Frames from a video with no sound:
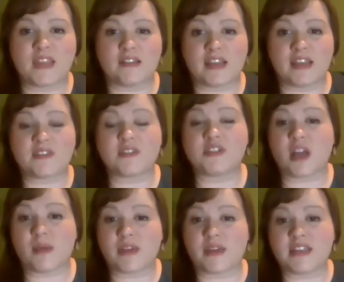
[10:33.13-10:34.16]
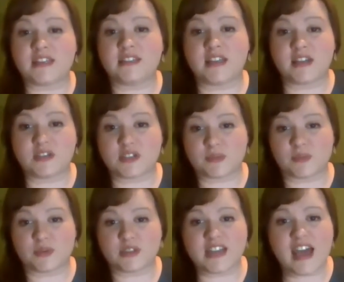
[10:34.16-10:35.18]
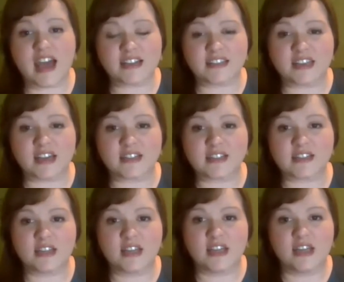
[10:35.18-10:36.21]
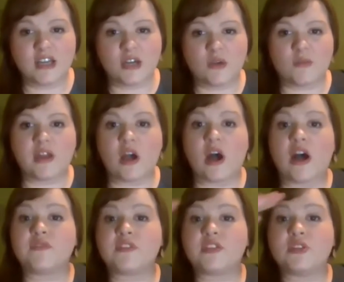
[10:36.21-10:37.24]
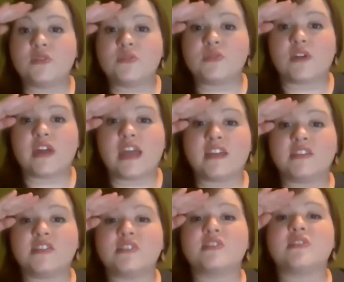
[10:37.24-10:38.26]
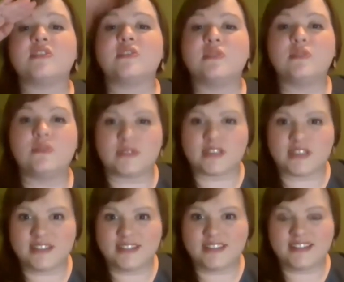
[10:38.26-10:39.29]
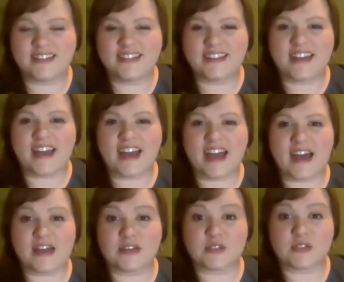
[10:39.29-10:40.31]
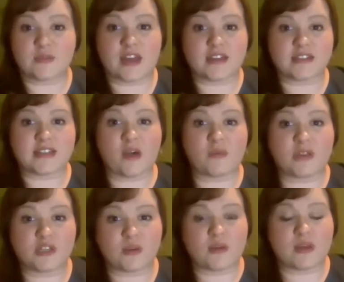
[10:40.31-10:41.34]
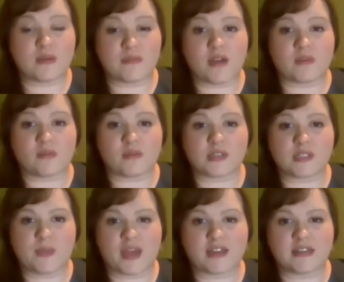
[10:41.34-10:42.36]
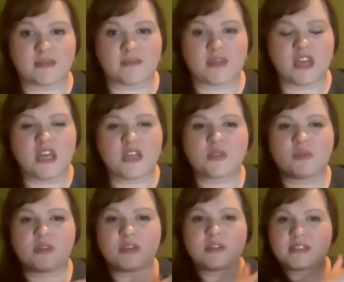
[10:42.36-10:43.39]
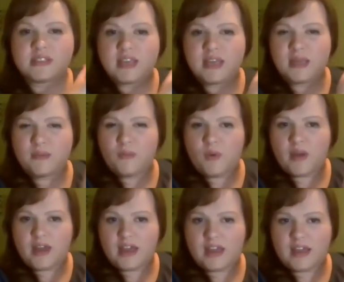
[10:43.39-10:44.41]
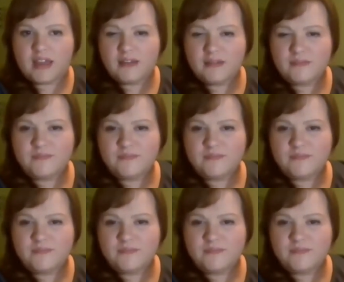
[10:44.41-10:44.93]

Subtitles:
and like the job that he does to protect us, we often use our hand to salute. And so that is how we show him that we respect him. So in the same way,